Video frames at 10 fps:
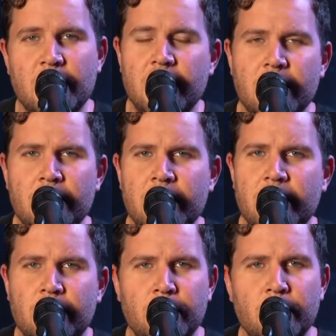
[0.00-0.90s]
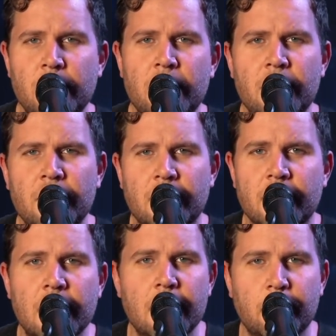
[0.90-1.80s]
miracle
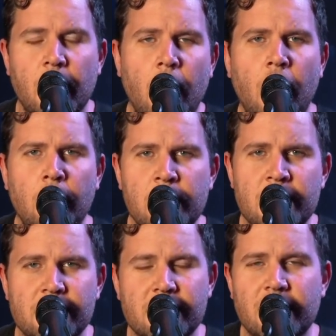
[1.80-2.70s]
worker, promise